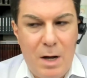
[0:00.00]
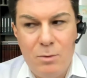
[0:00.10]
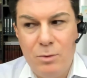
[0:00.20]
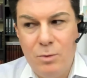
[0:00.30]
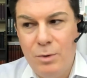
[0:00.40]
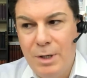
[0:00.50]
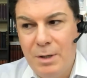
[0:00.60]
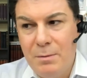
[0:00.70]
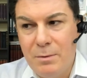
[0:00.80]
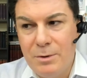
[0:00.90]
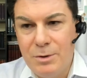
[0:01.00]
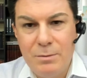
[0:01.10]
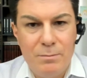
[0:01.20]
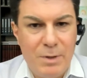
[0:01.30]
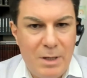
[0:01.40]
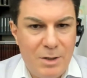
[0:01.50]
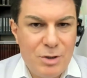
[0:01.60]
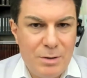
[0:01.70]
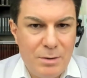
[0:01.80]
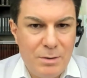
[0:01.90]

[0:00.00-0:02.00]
how to brush